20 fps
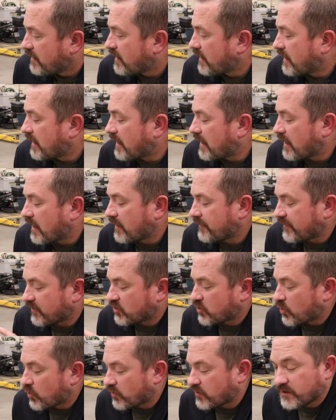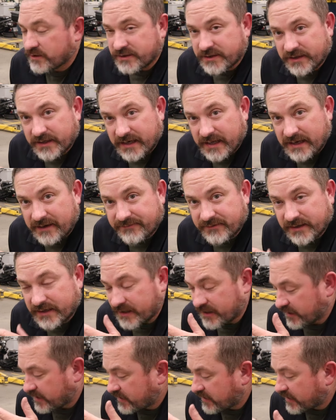Uh, the corners you're gonna have to
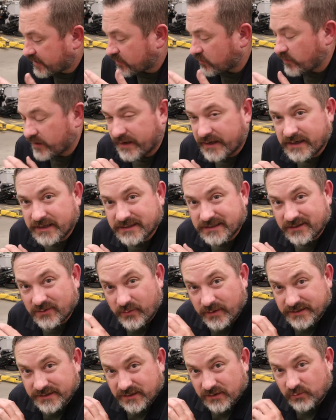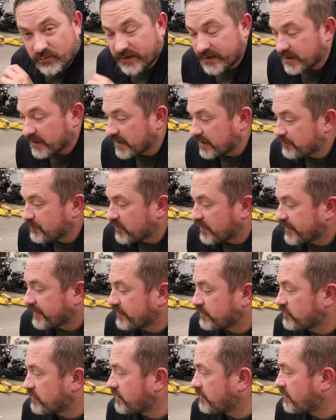kind of cut away because otherwise it'll wrinkle up on
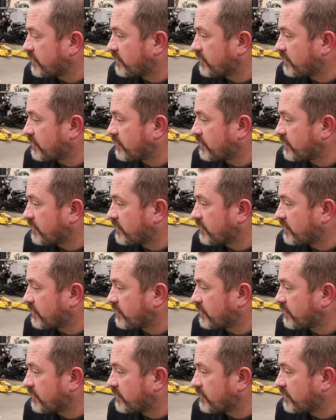you.